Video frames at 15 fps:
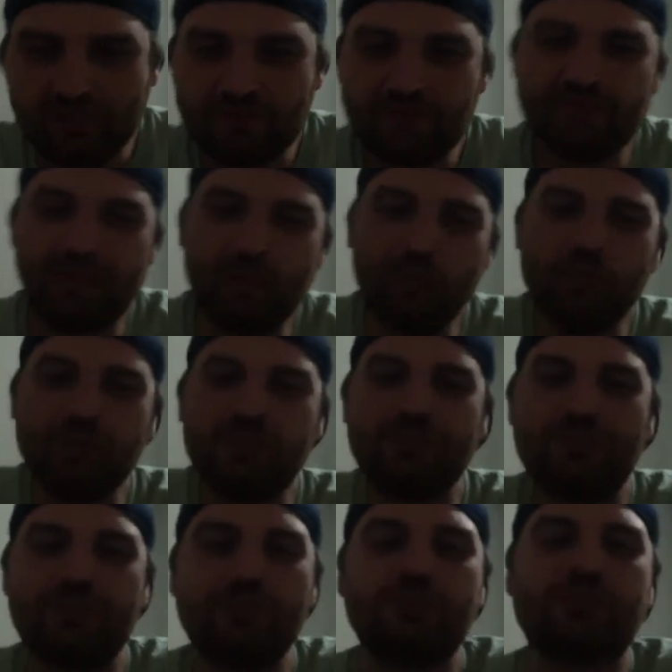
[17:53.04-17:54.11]
that wasn't
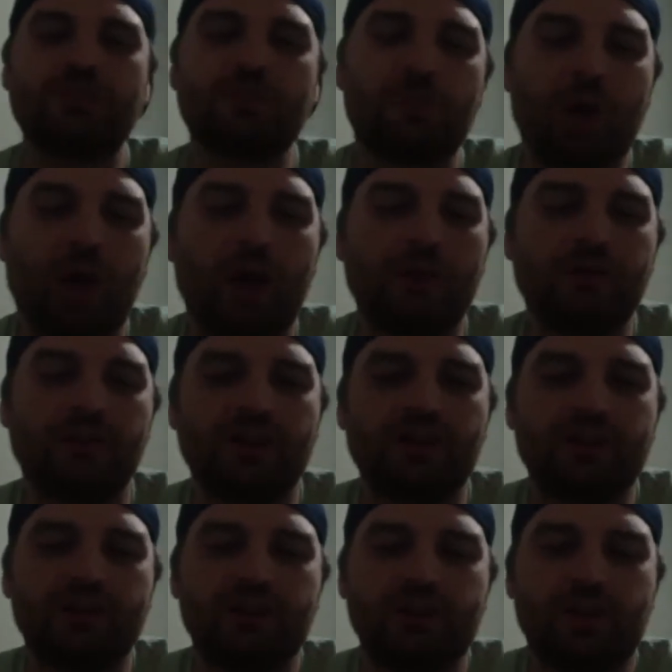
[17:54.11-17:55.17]
too surprising.
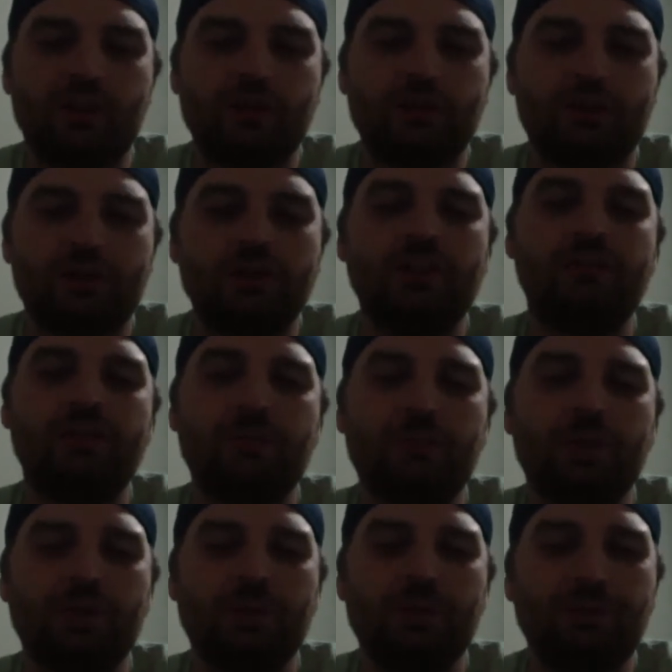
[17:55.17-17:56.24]
You know, Cleveland put
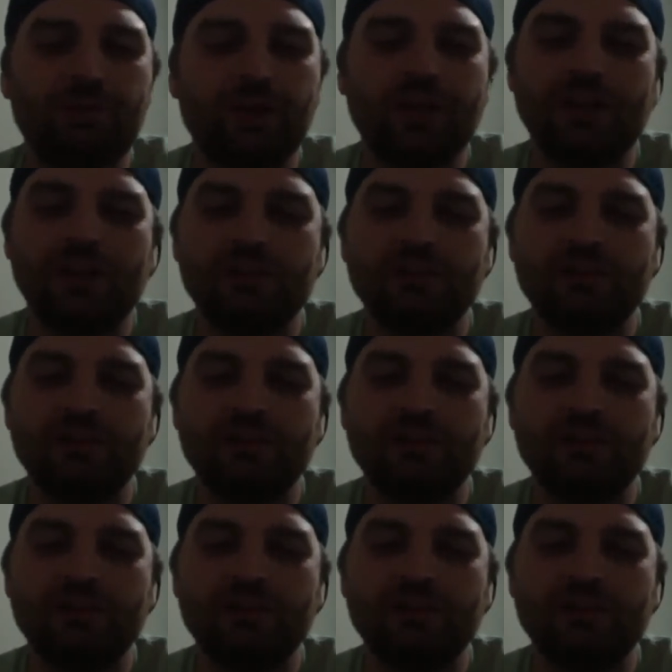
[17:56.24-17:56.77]
up a fight.